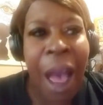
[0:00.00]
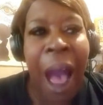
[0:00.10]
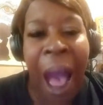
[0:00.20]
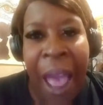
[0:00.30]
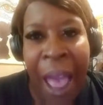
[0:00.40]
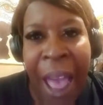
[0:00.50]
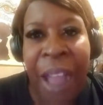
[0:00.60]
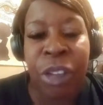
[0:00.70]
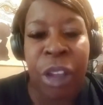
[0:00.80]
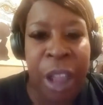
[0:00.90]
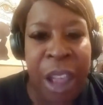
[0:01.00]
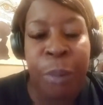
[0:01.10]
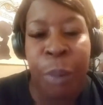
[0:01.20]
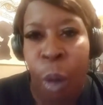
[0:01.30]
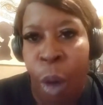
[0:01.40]
I had to
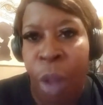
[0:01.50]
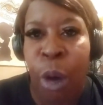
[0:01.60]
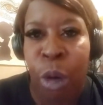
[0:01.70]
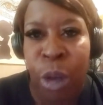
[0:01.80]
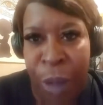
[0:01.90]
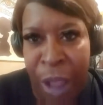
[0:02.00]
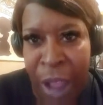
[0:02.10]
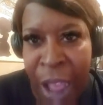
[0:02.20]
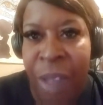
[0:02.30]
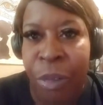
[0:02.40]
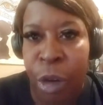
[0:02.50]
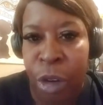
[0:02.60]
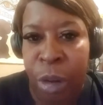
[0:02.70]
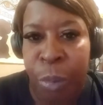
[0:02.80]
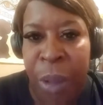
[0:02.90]
keep all those
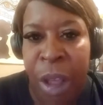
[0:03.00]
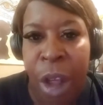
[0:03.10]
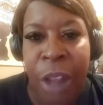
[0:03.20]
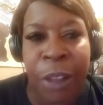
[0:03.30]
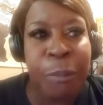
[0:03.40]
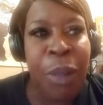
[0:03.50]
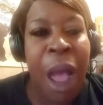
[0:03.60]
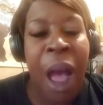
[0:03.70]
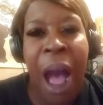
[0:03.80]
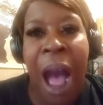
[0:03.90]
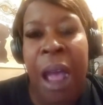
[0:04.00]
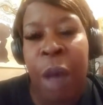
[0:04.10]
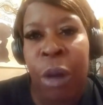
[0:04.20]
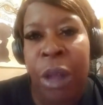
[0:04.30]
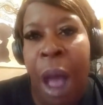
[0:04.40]
behaviors because I
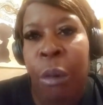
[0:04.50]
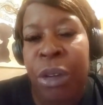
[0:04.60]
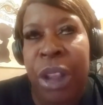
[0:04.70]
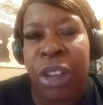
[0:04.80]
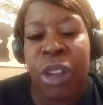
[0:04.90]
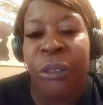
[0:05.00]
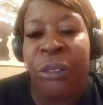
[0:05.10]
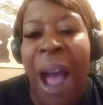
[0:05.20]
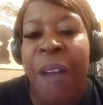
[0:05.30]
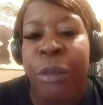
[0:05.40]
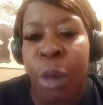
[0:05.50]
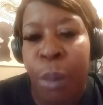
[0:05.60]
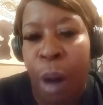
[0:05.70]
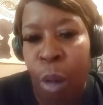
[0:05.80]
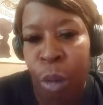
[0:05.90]
was in survival
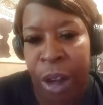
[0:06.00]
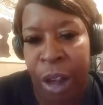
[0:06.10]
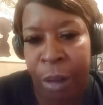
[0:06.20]
mode.